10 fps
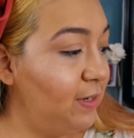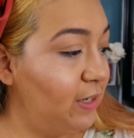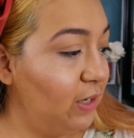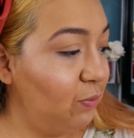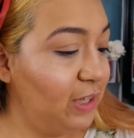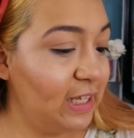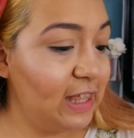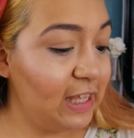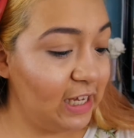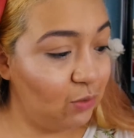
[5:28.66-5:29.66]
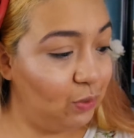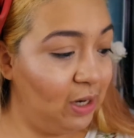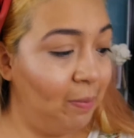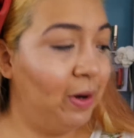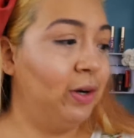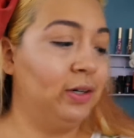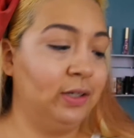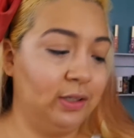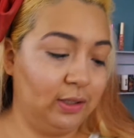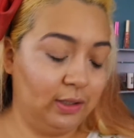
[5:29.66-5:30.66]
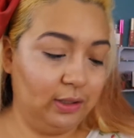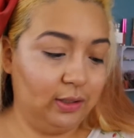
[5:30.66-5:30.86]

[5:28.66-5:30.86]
Done with the liquid part.